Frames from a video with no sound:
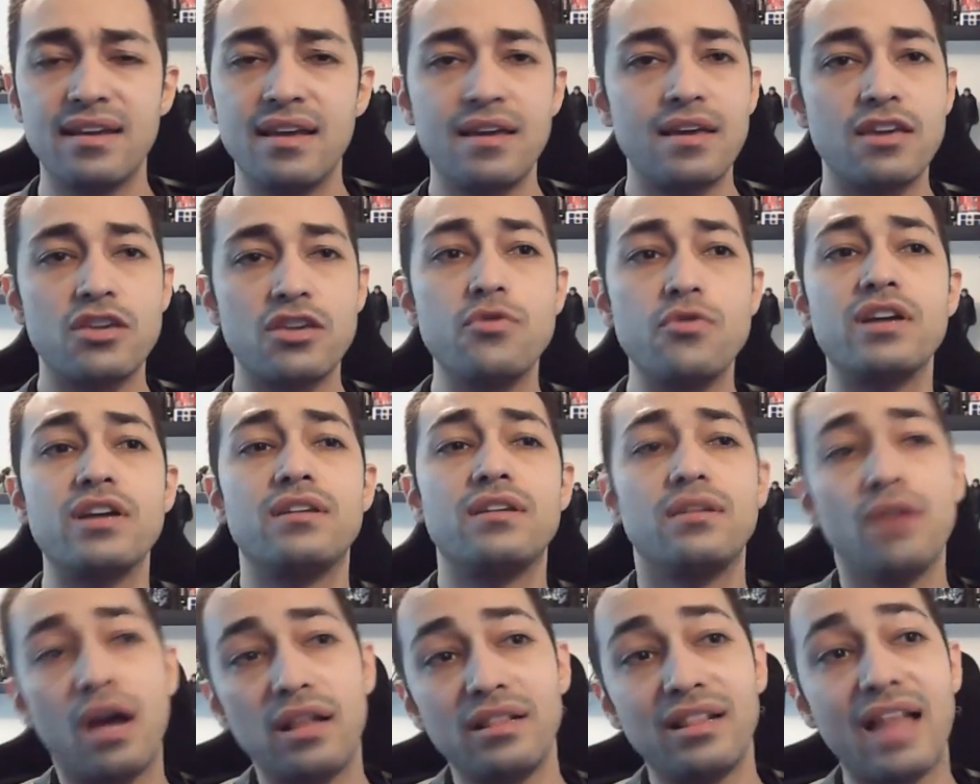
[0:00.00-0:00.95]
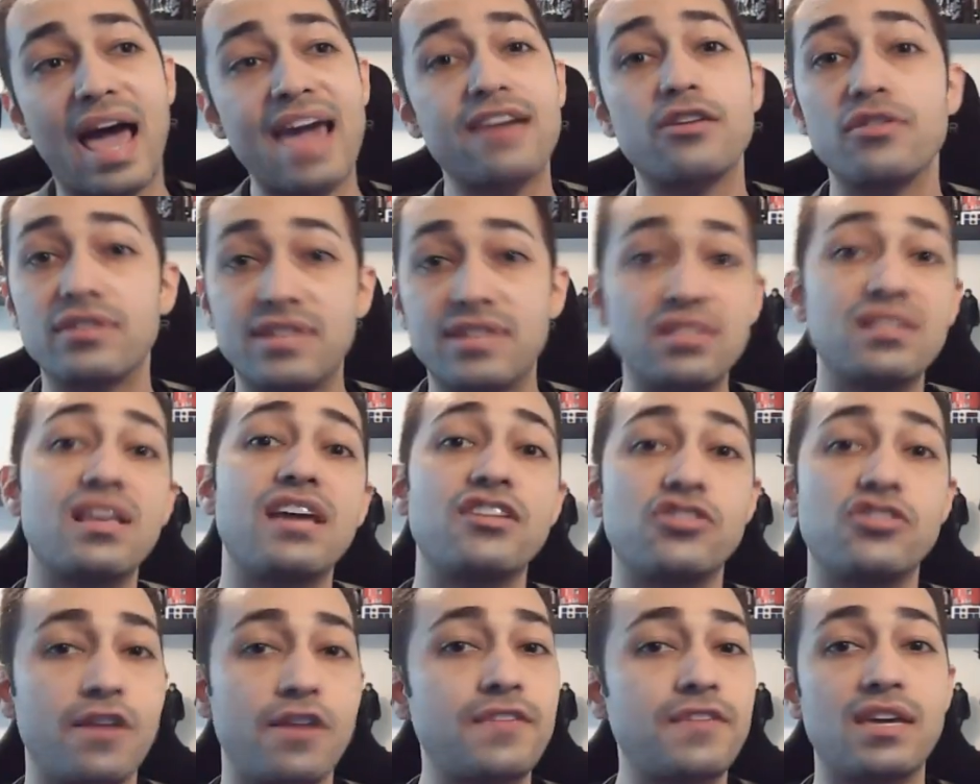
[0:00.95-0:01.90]
You could like or dislike
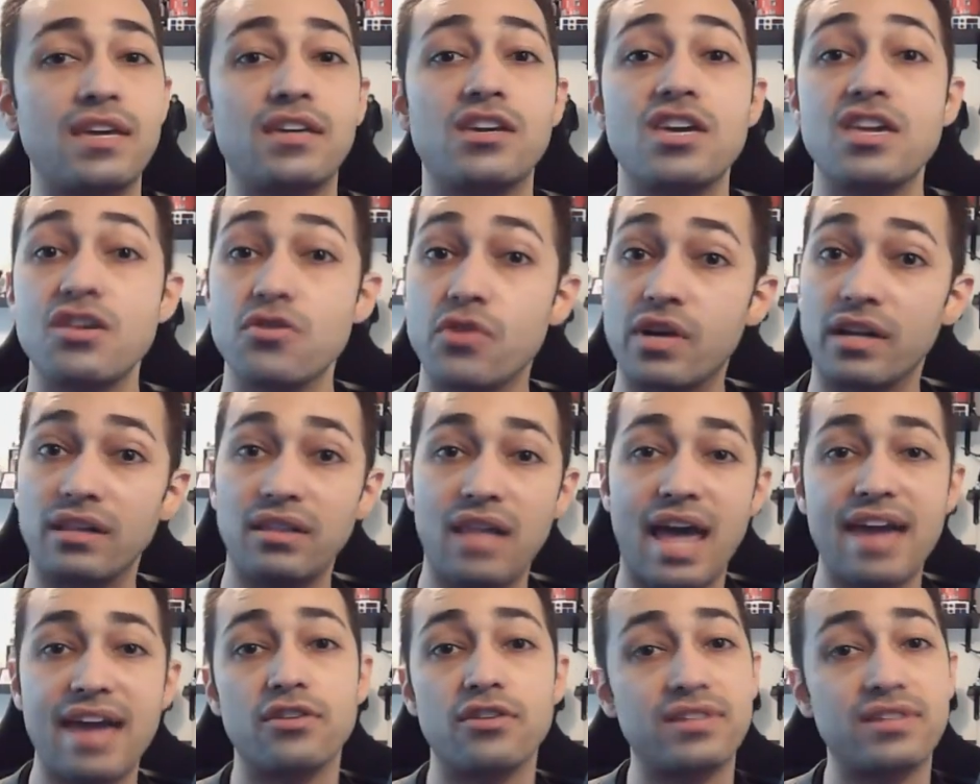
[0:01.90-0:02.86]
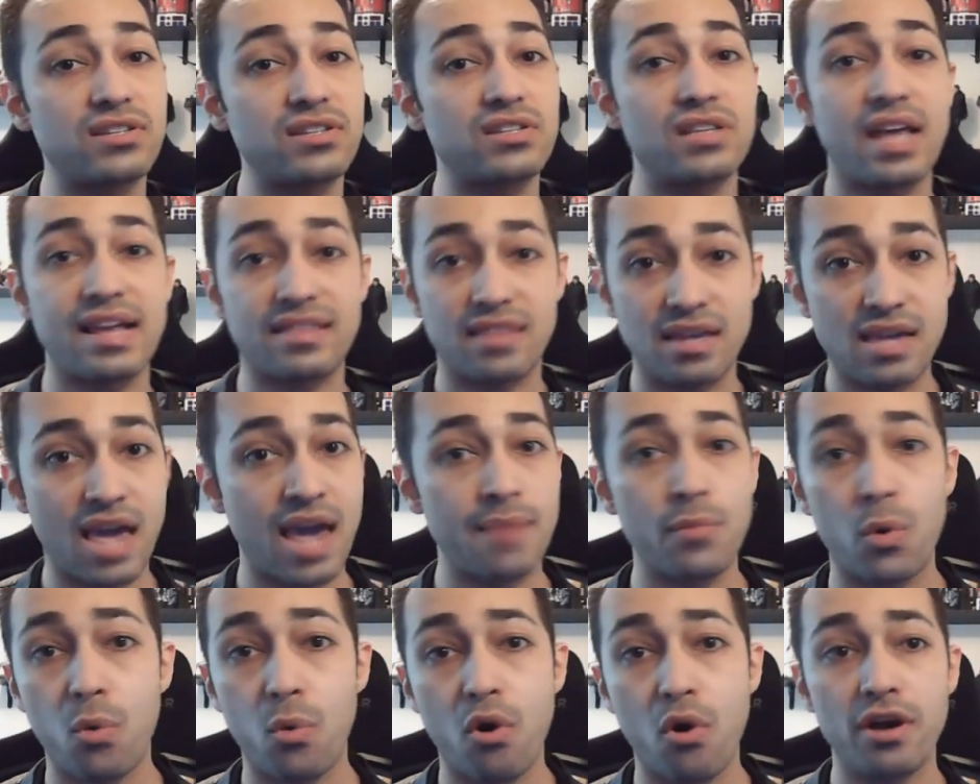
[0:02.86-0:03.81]
Geoff Keighley. You could like or dislike the Game
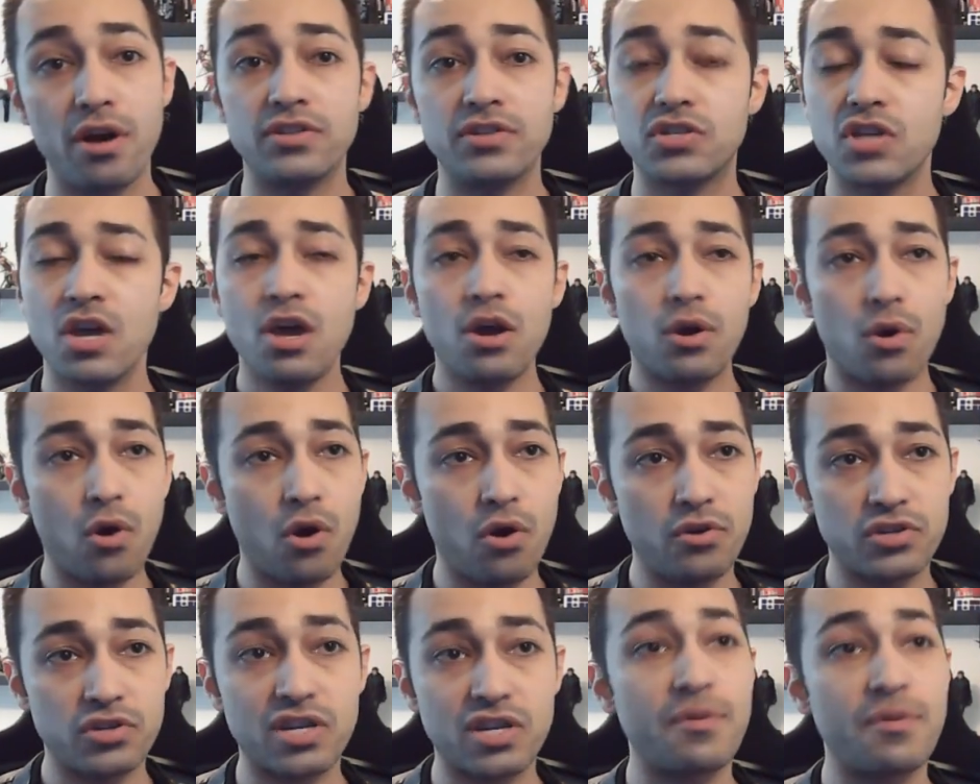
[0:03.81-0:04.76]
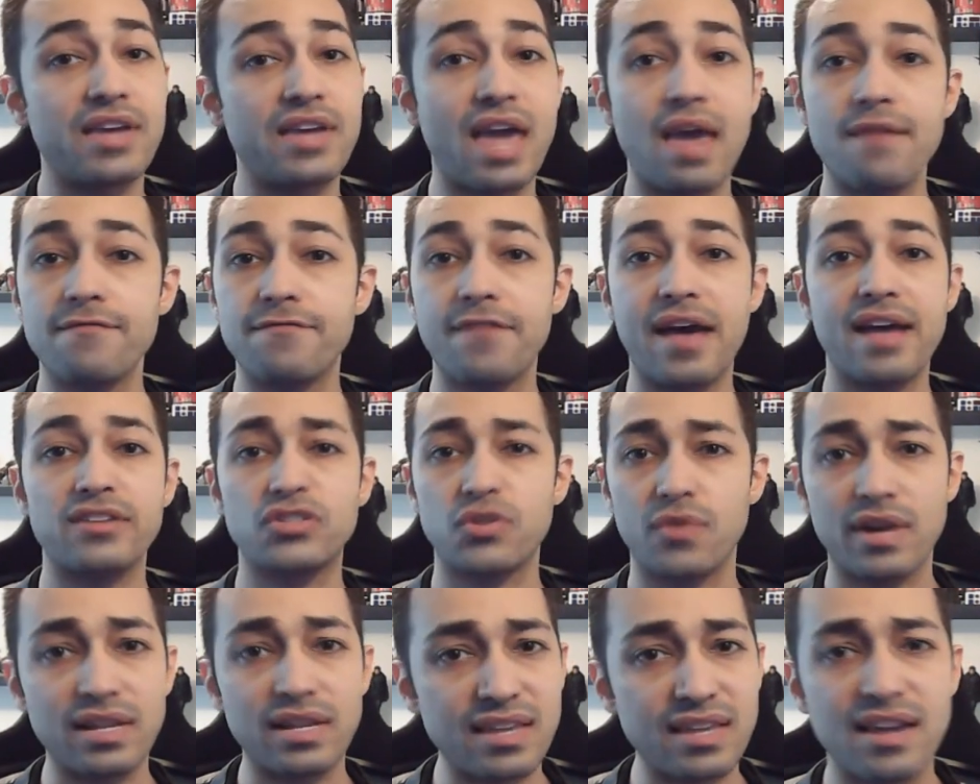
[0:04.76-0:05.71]
Awards or Summer Game Fest or
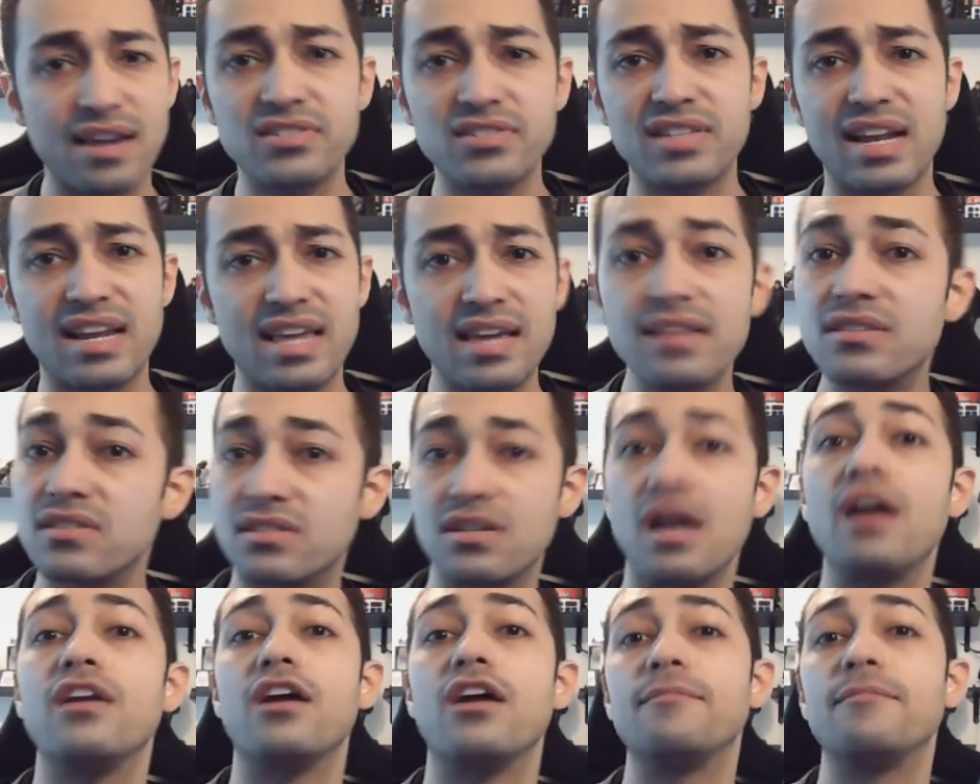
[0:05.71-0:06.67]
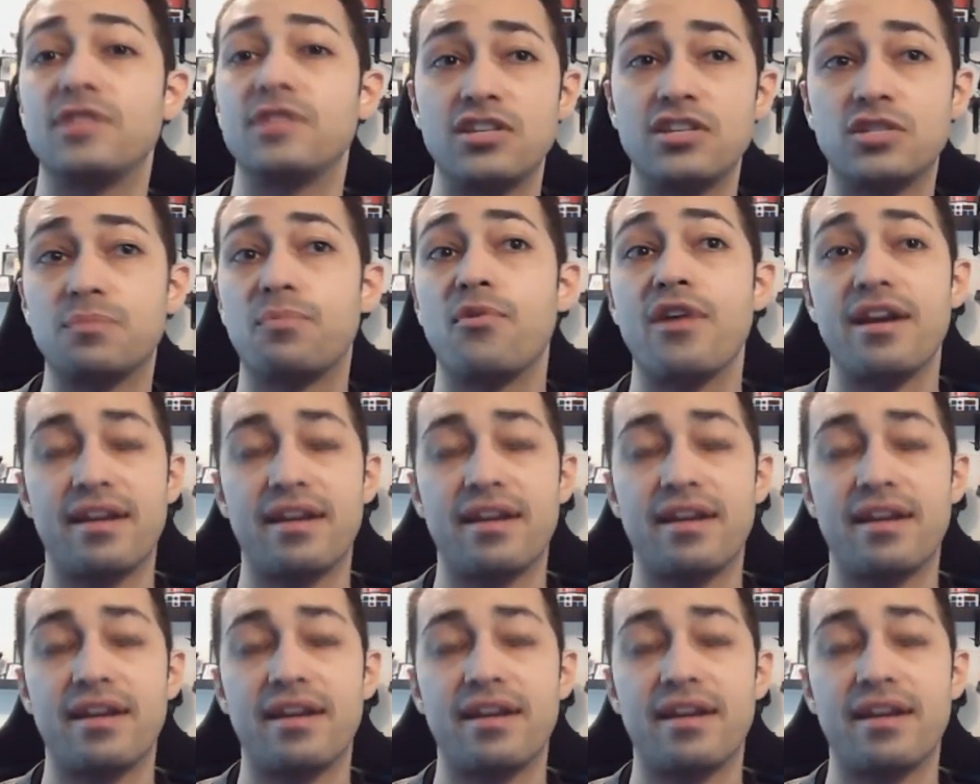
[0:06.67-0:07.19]
anything else that he's done up to this point.